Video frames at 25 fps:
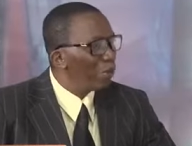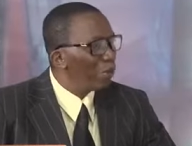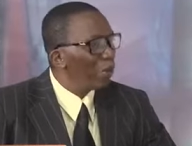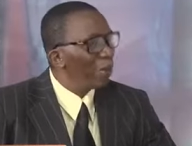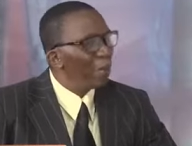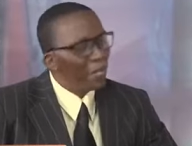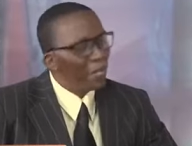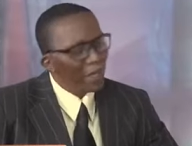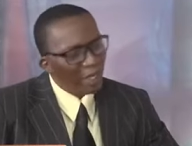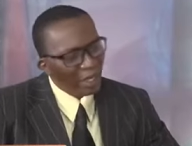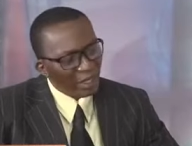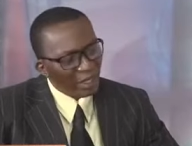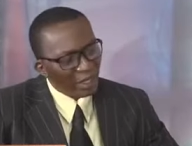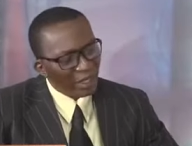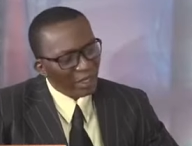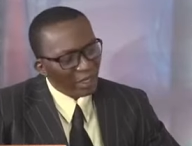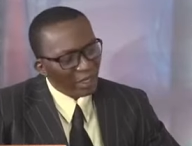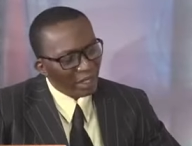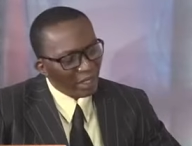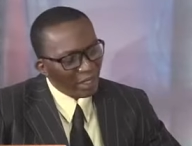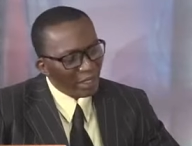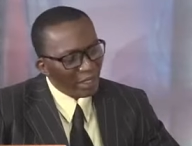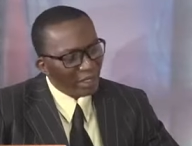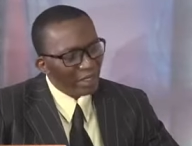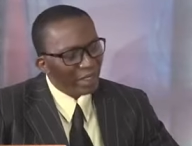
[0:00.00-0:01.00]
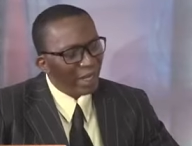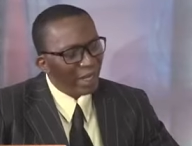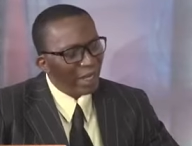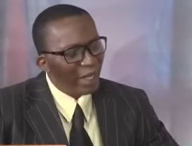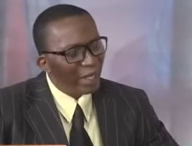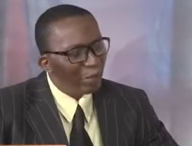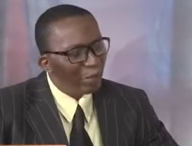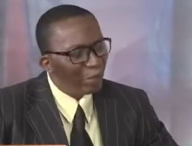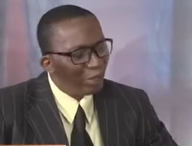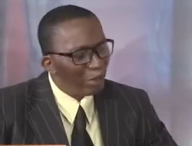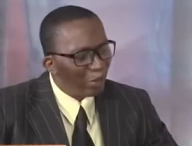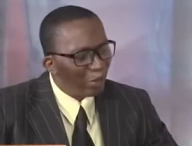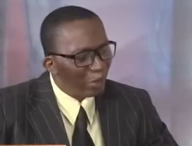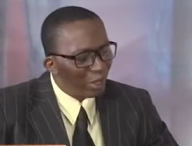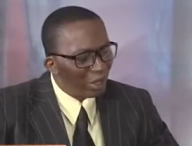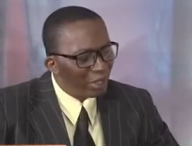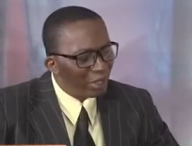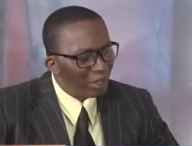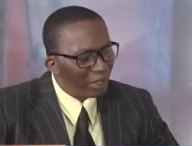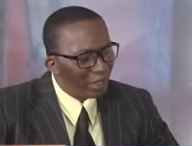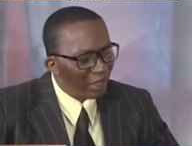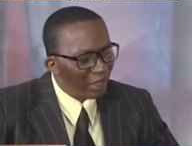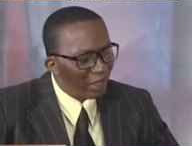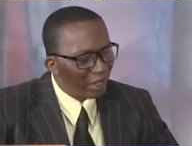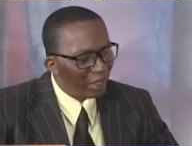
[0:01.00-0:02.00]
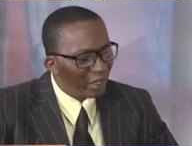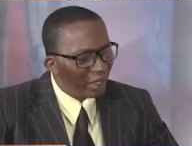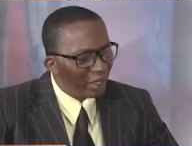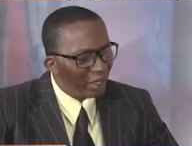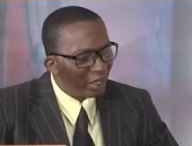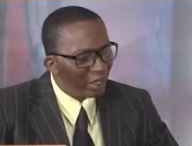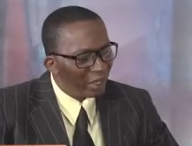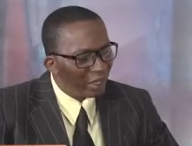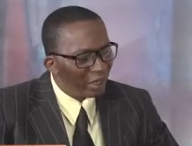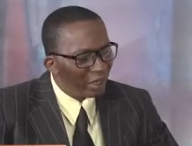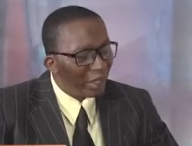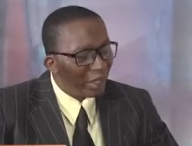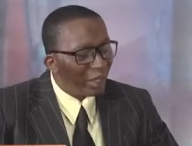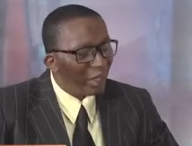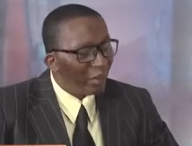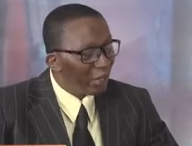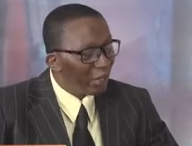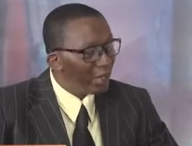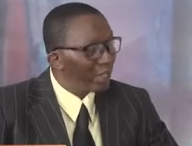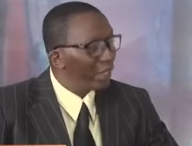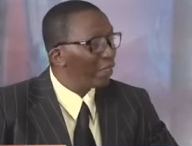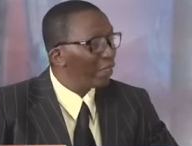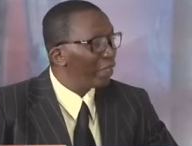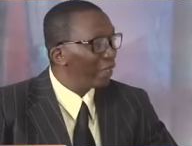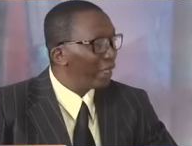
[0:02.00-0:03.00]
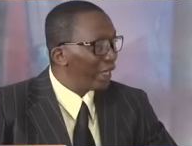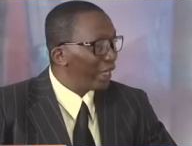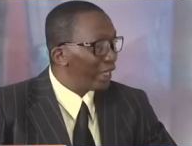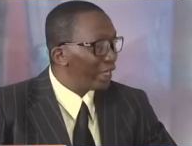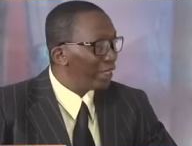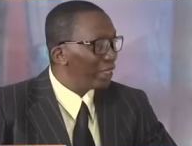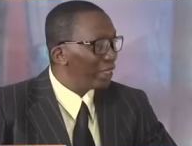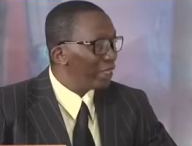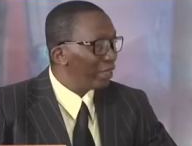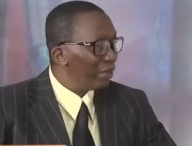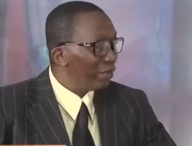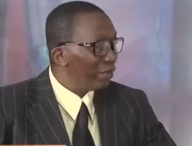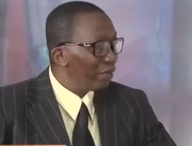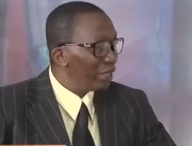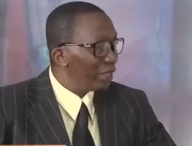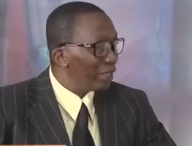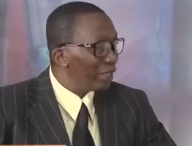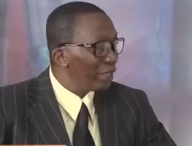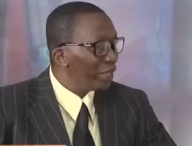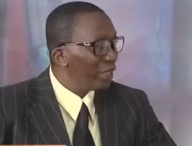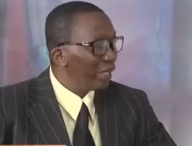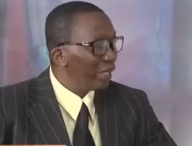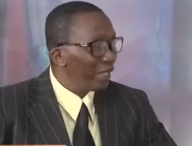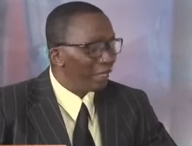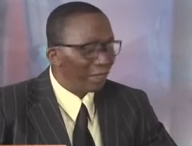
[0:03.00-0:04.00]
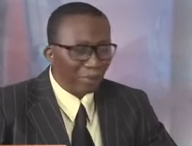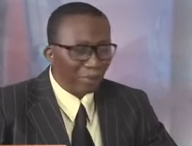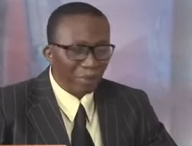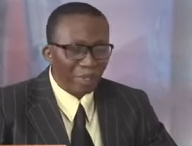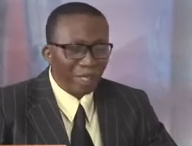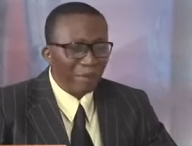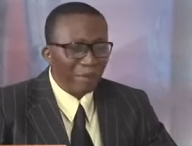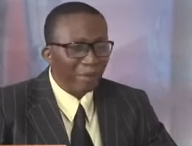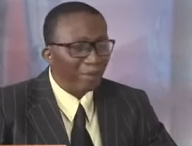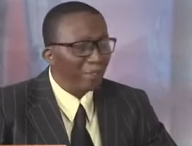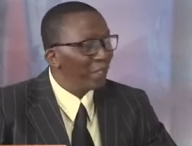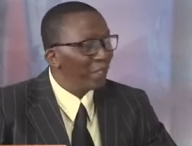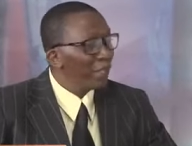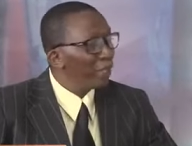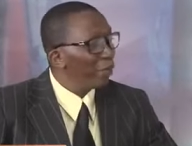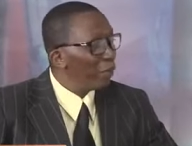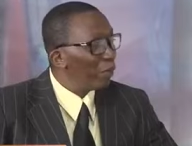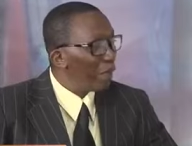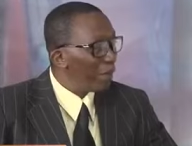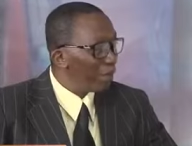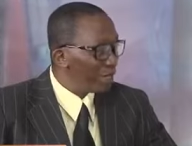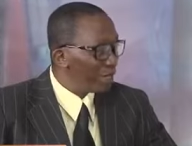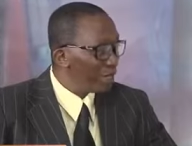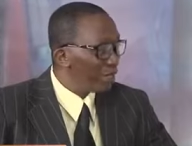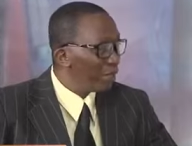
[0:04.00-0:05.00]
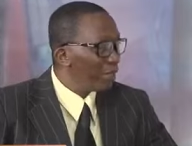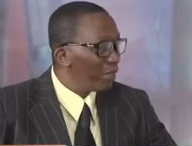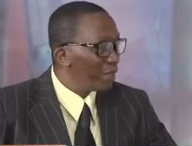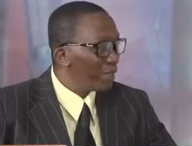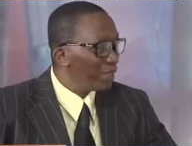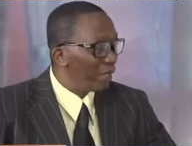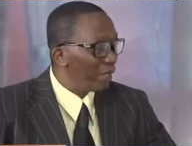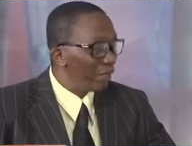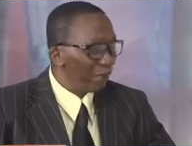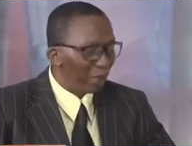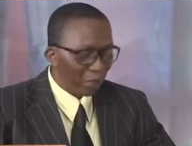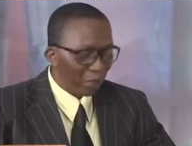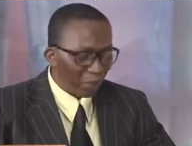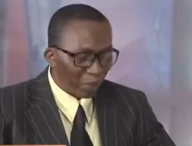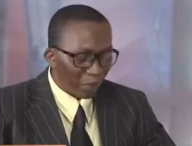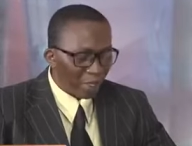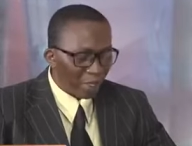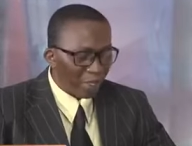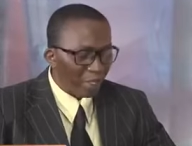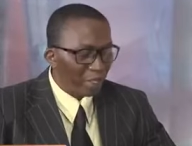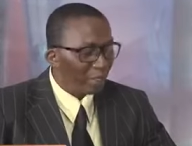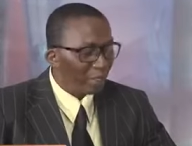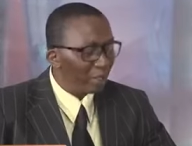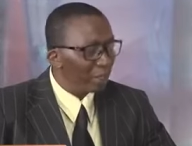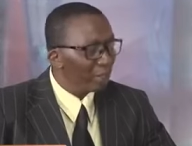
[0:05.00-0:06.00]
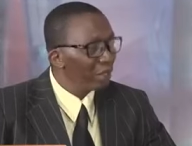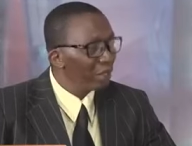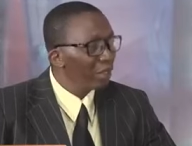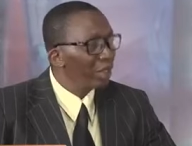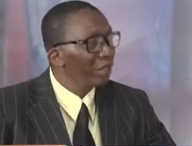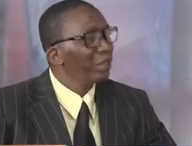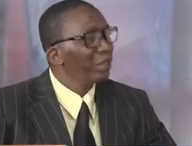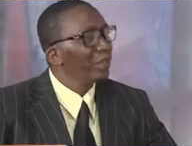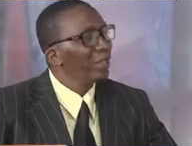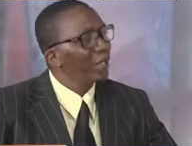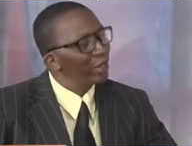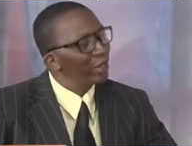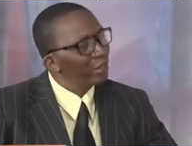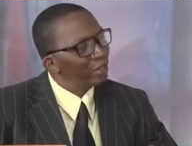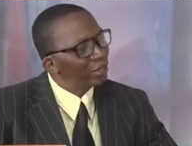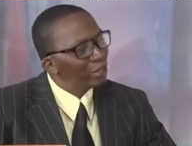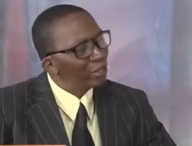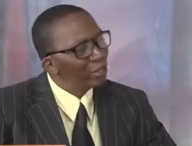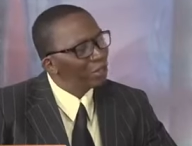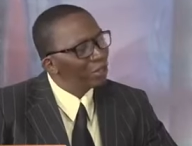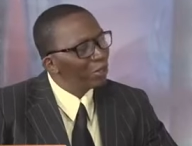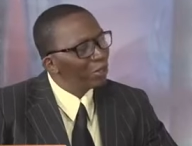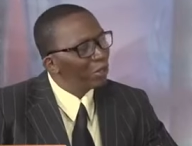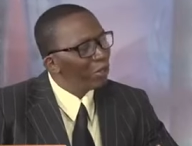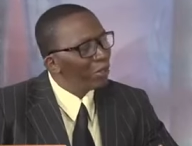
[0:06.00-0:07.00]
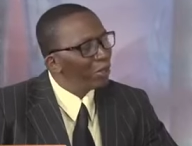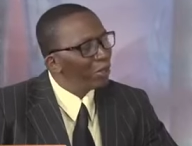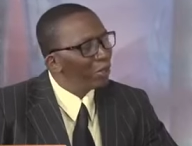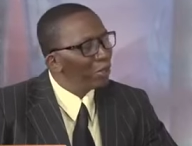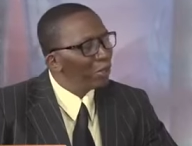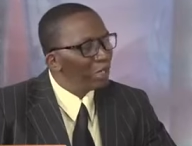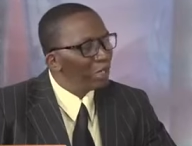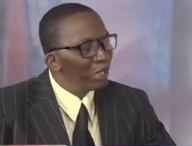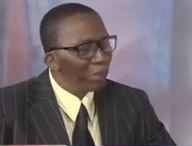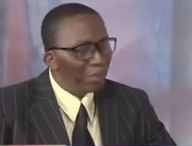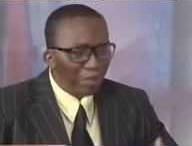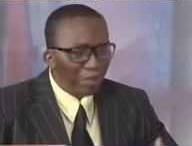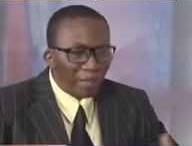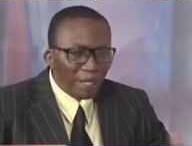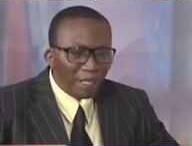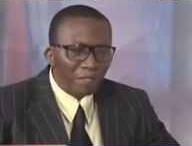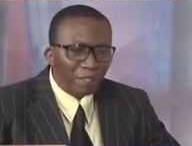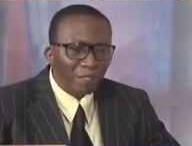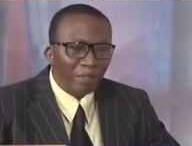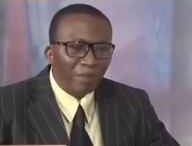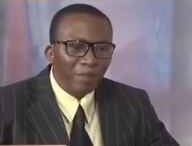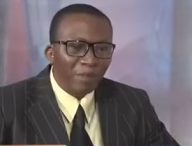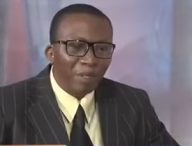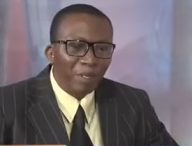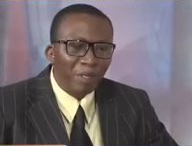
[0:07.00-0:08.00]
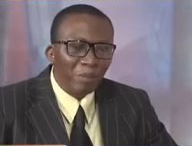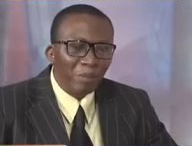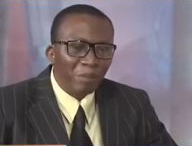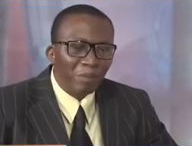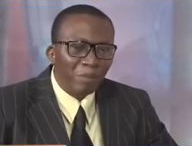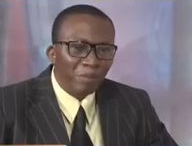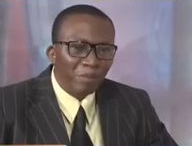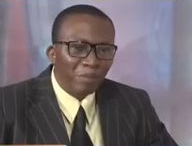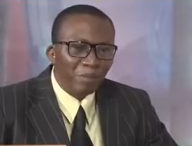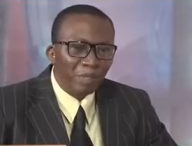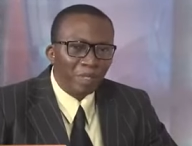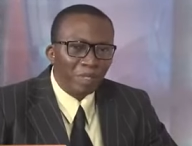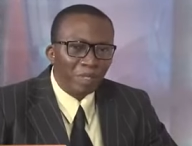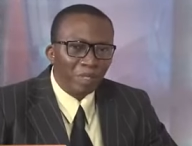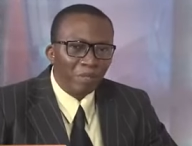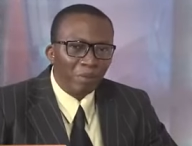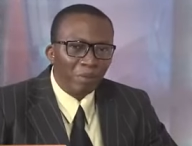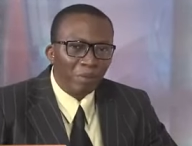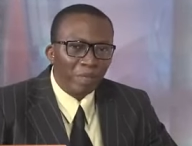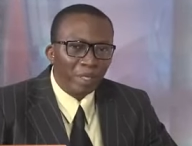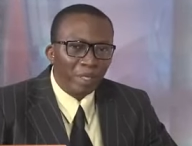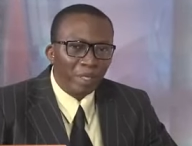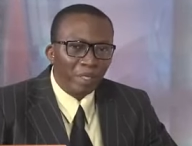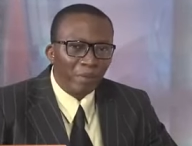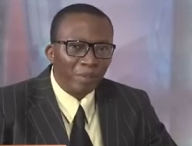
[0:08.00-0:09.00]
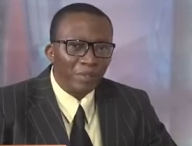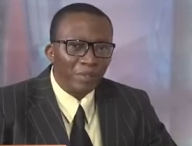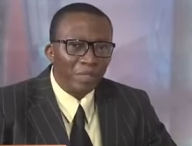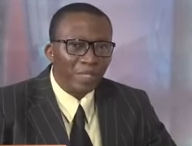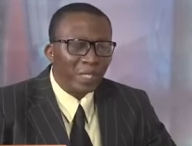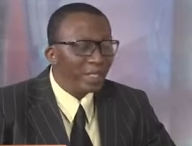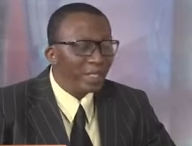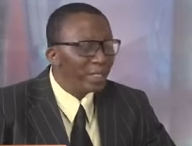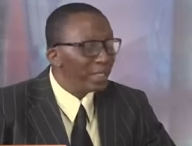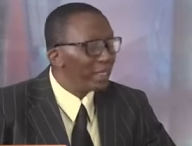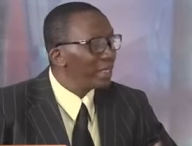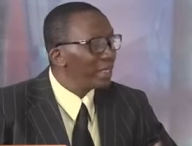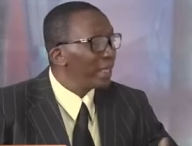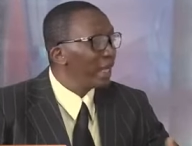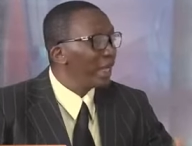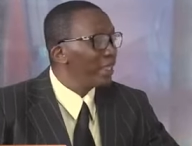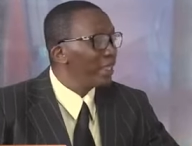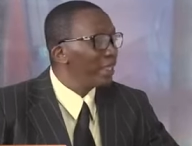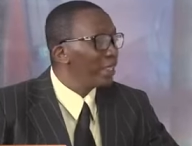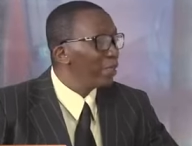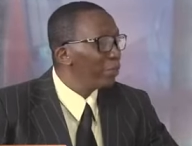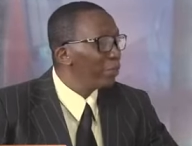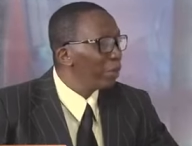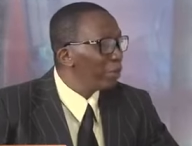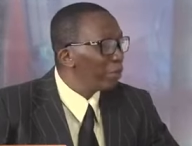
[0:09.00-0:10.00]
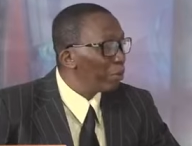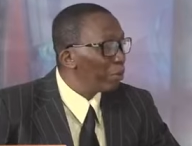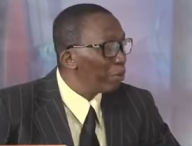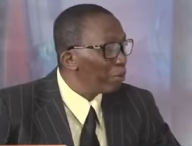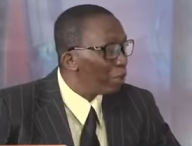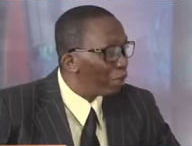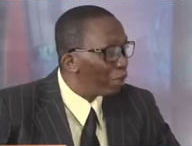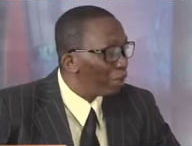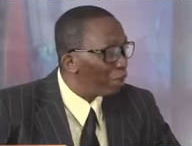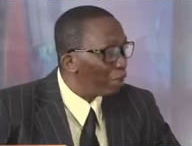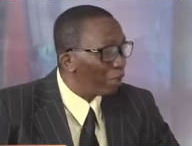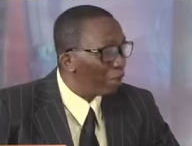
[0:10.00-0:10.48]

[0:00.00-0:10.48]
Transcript: And then in line with what they, they, they with an online TV, and we have a web series that we're working on that's also going to be part of our uh, way of sensitizing people more